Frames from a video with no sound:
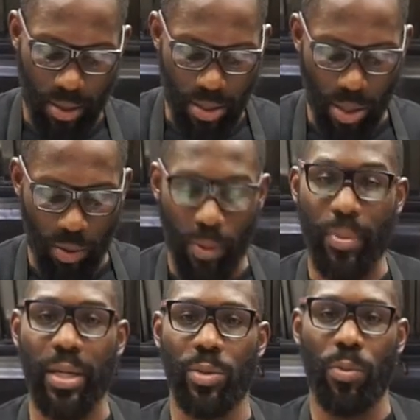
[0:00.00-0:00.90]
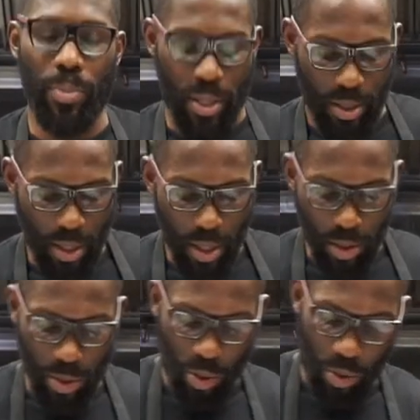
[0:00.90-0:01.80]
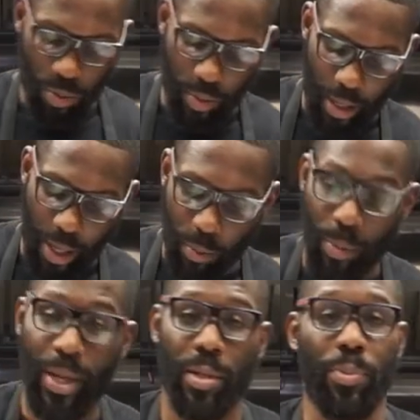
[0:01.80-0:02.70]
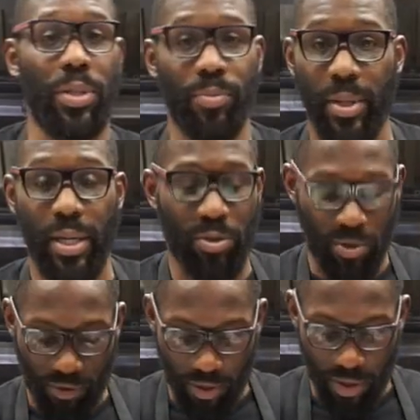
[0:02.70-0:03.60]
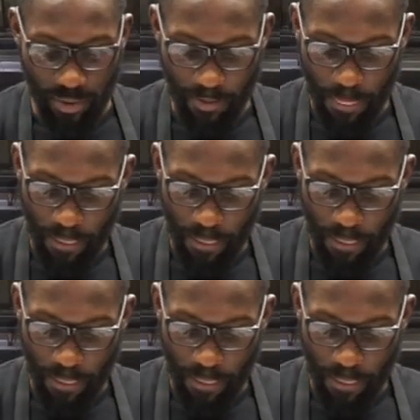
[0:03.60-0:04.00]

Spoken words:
the mix will be. So now we about to put them things on the grill.